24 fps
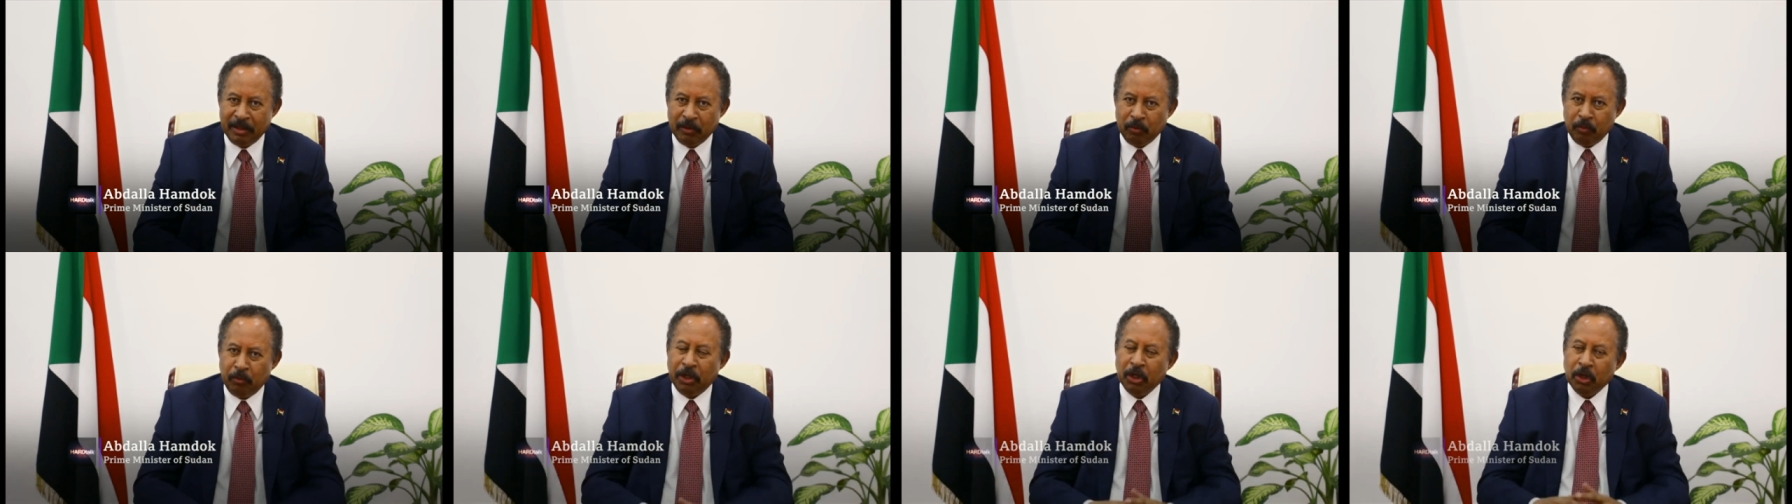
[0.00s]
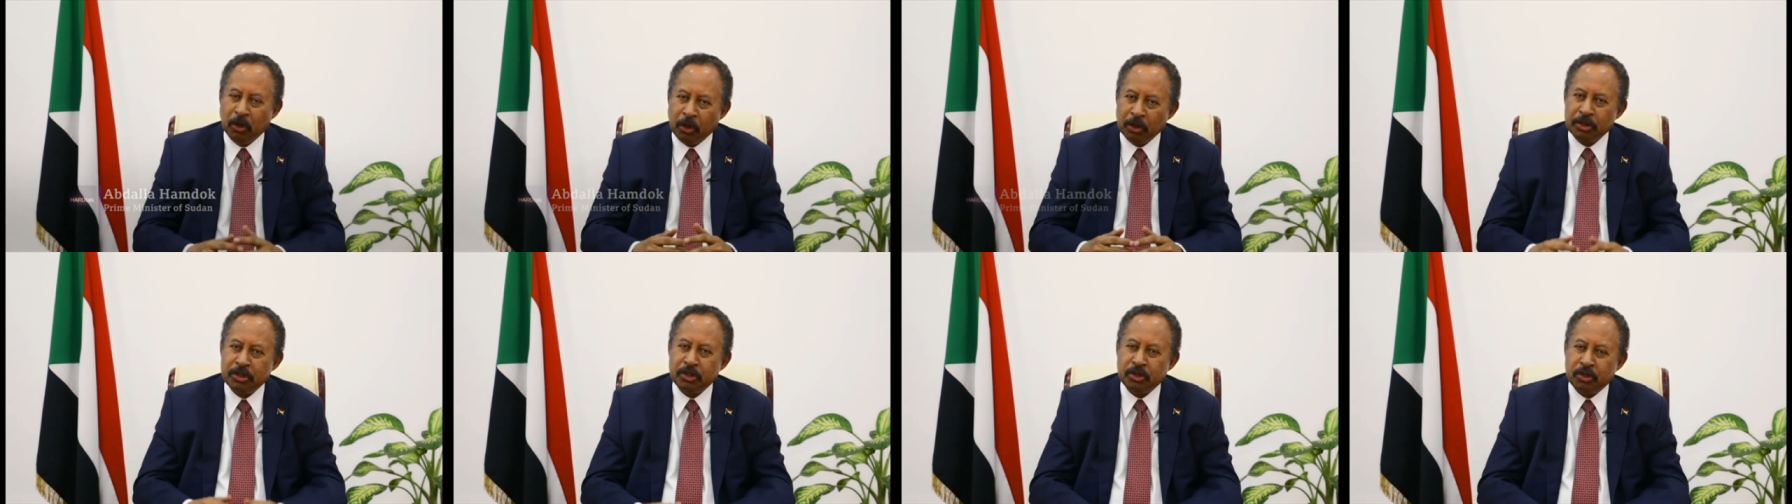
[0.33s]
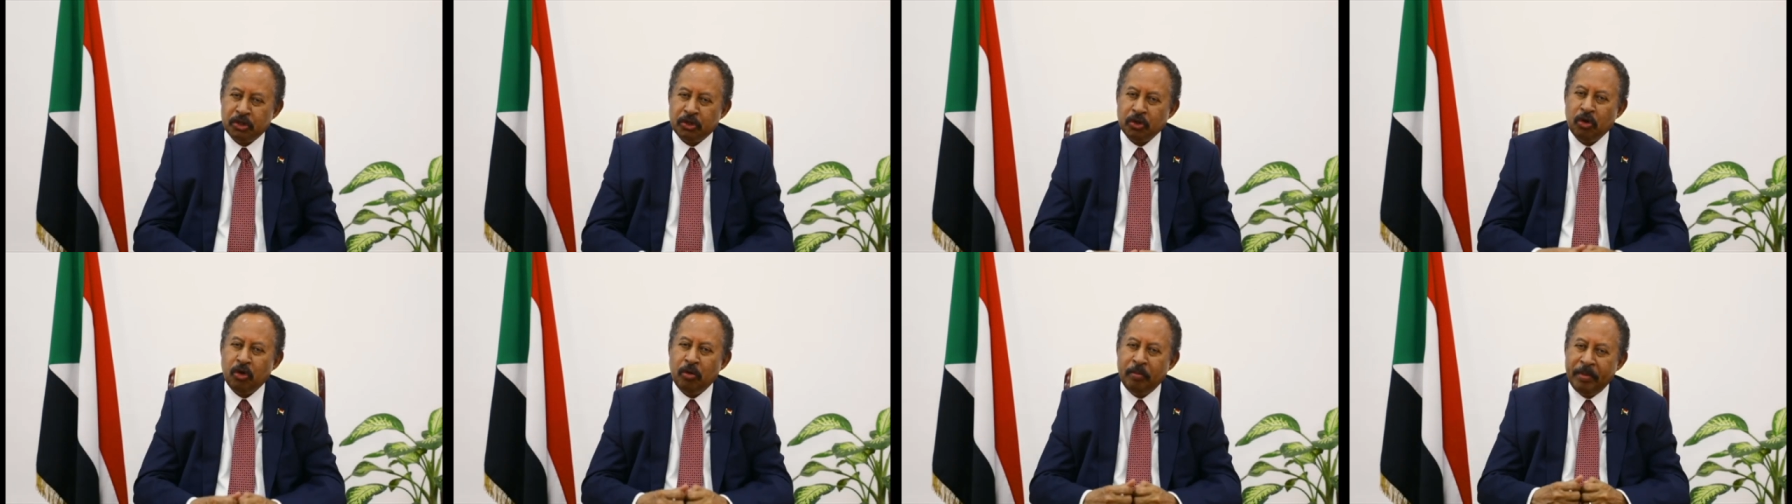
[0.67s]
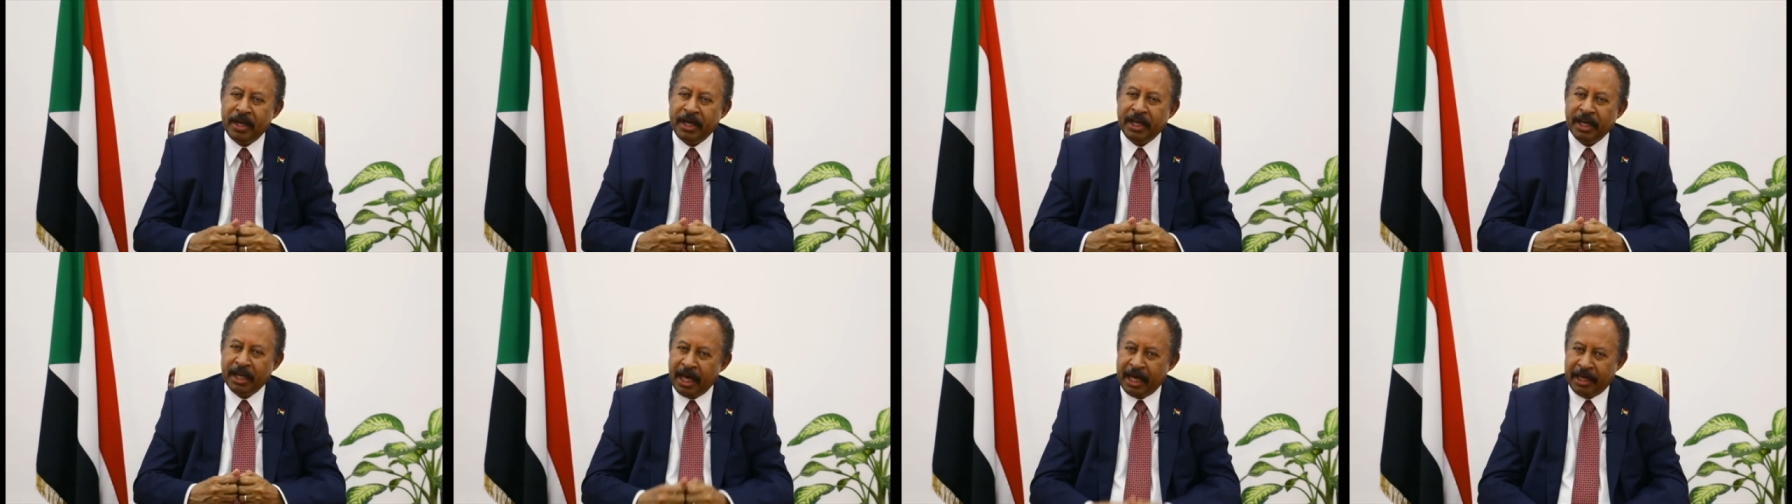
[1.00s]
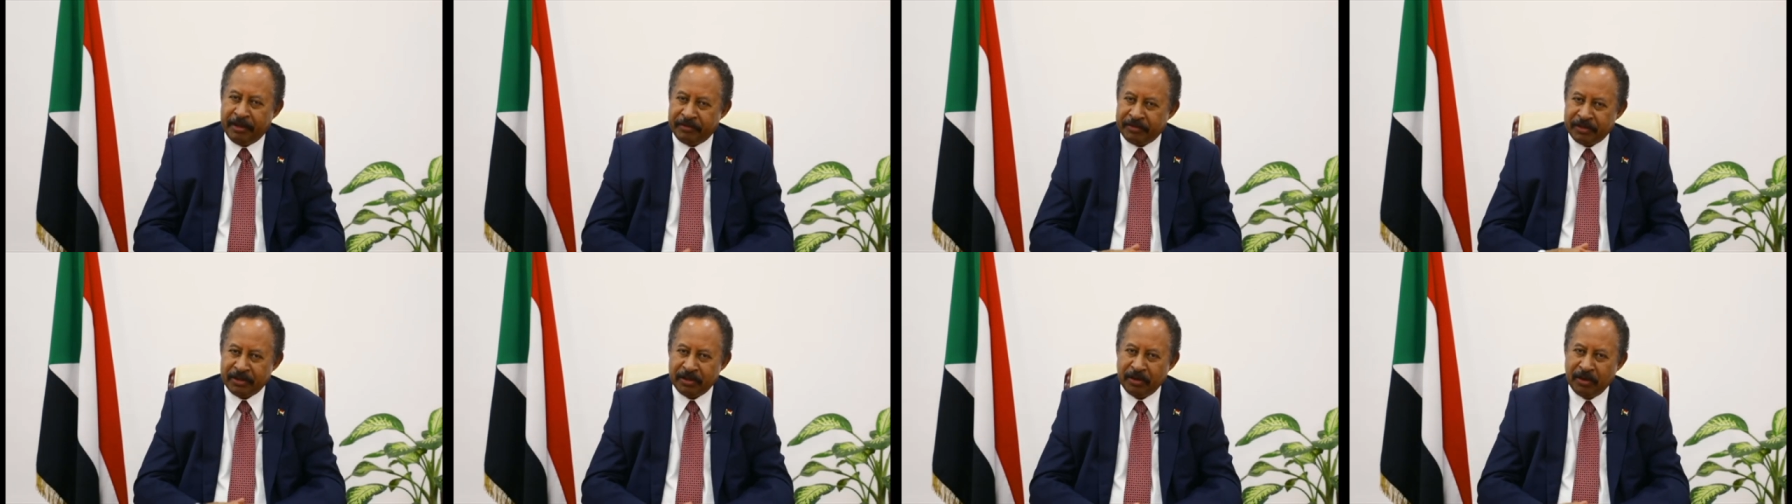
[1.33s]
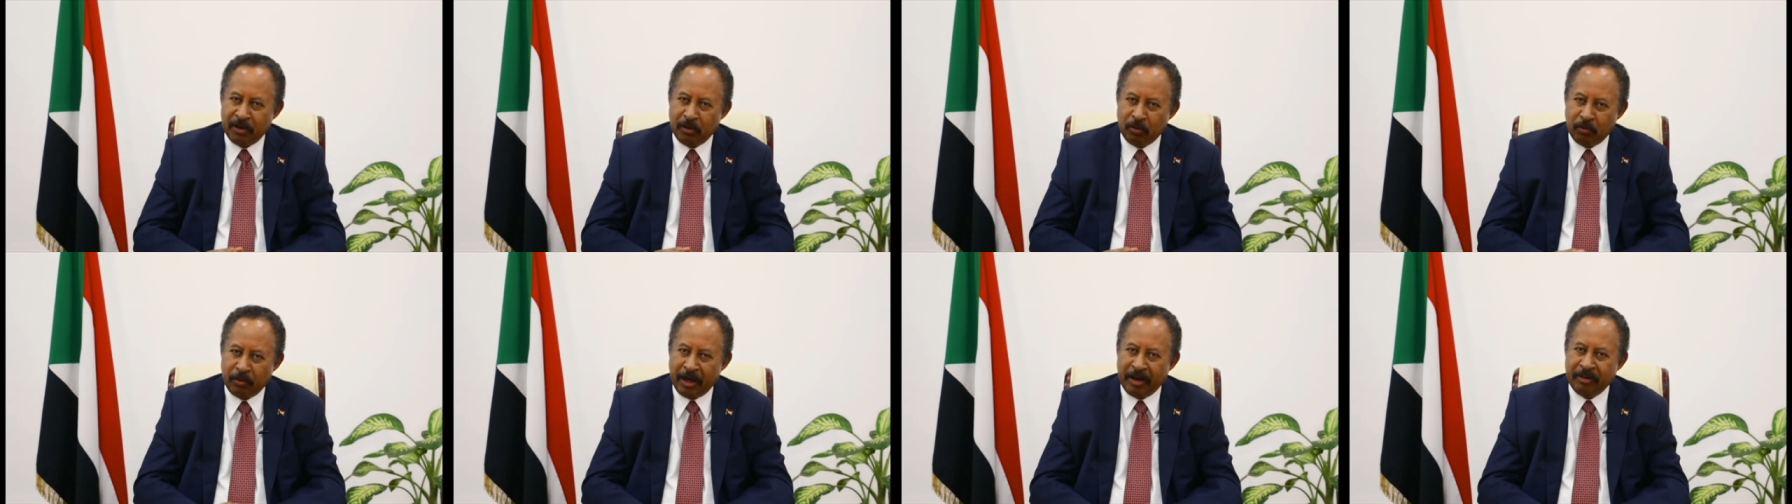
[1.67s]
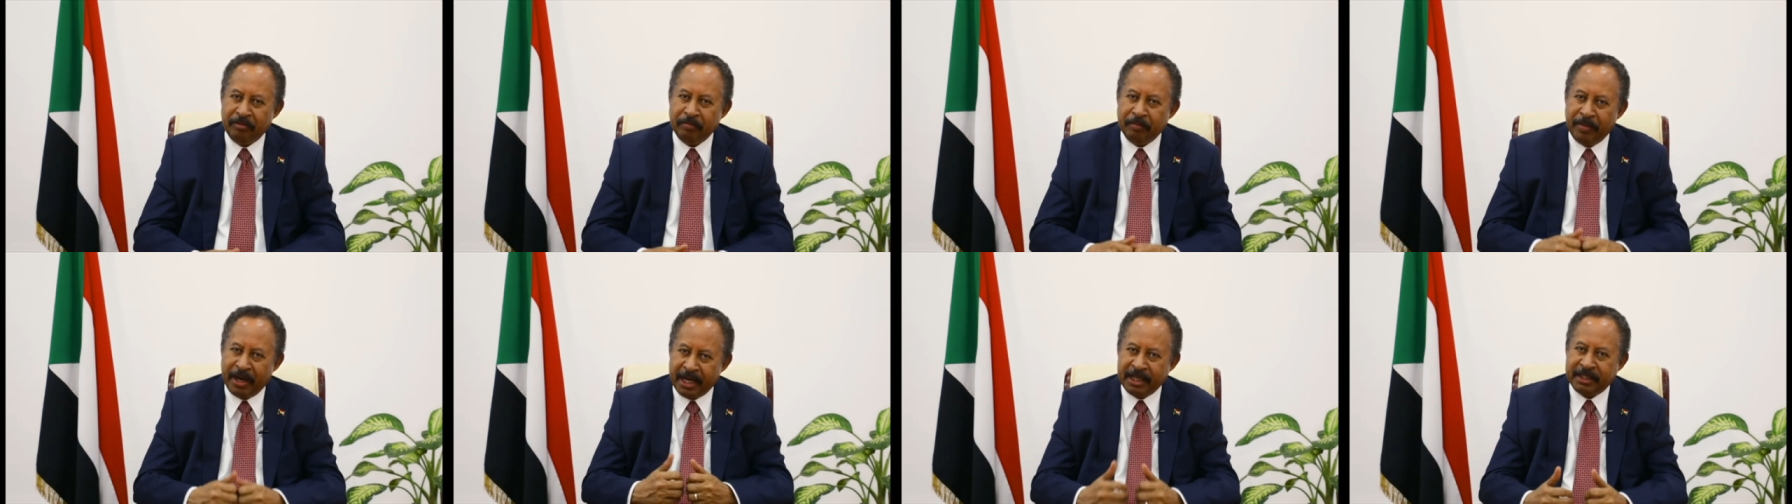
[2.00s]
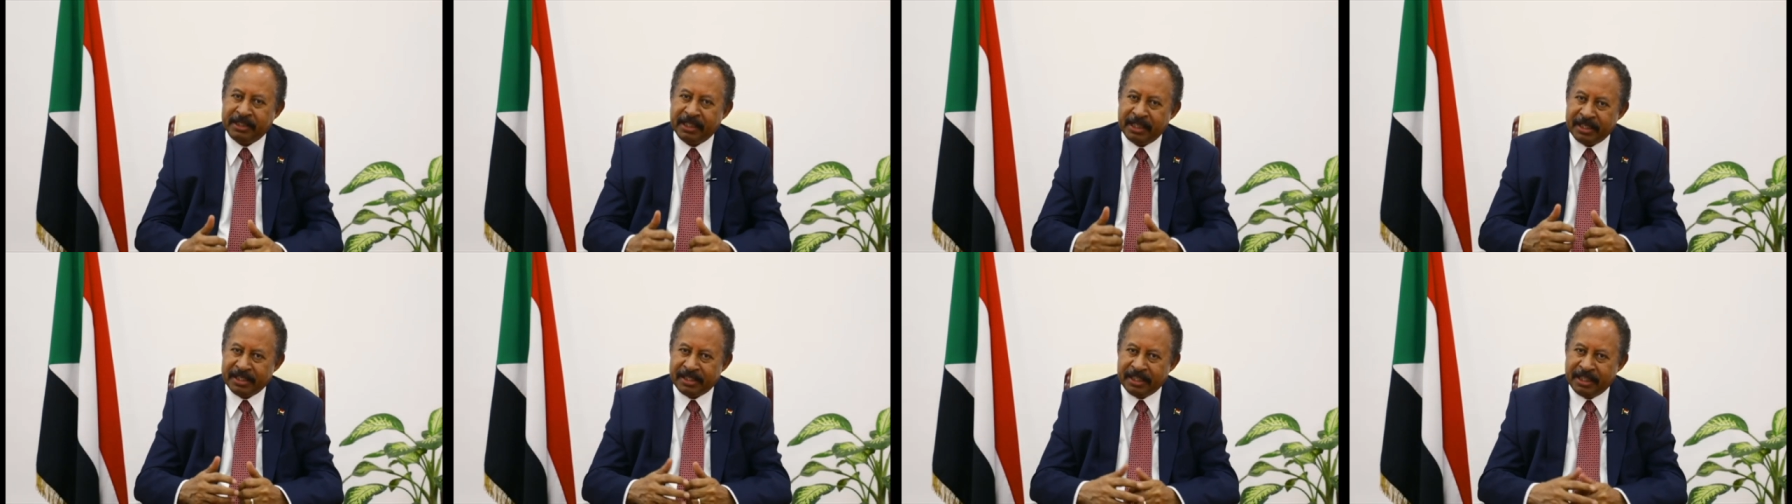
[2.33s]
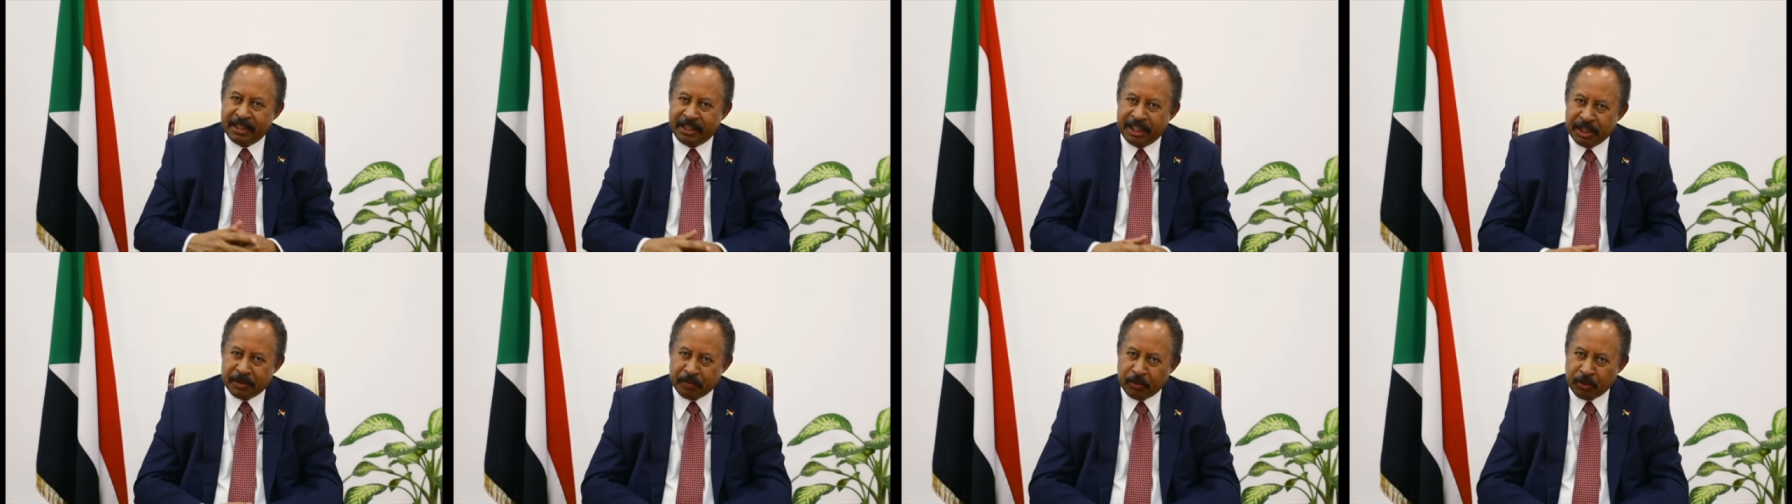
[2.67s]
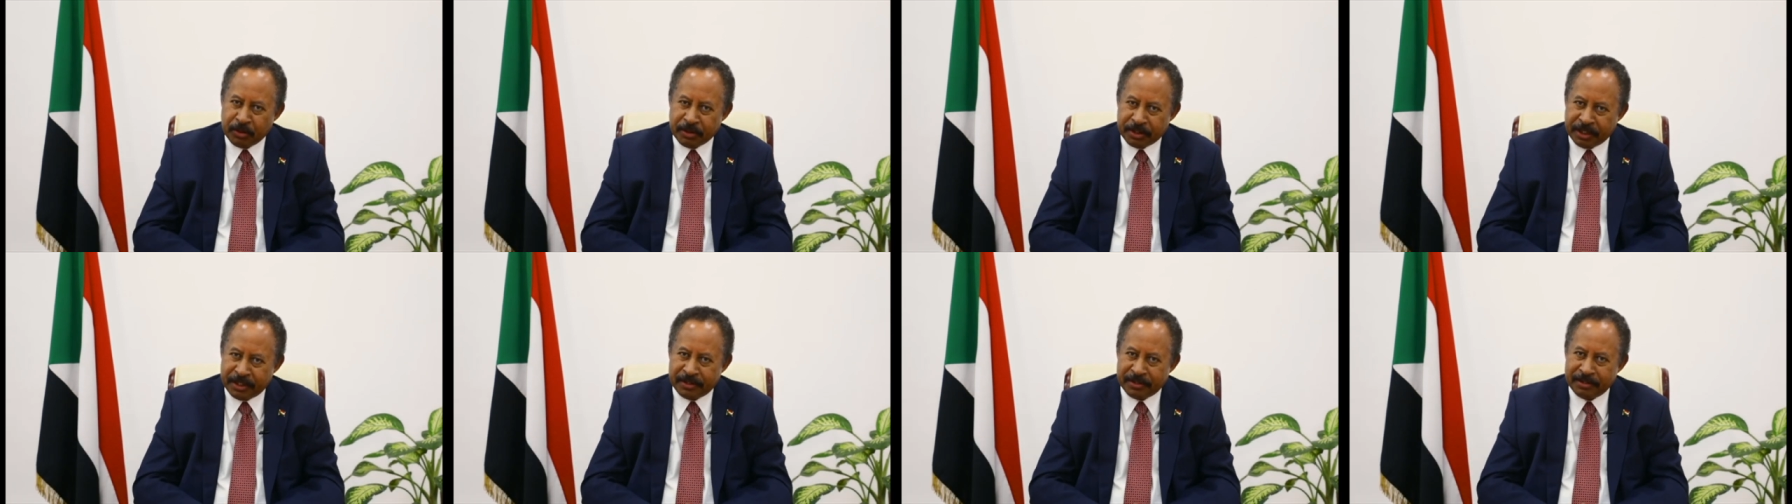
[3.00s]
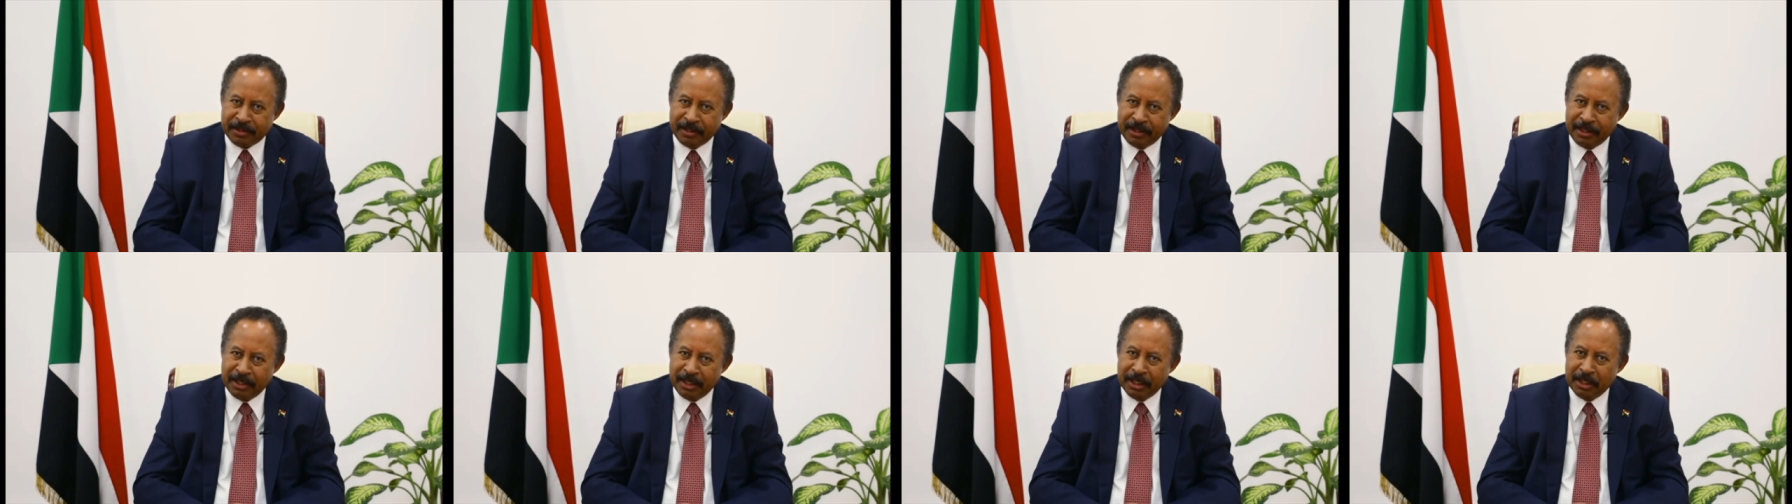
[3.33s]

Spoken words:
We lost so many lives. We have martyrs in this process.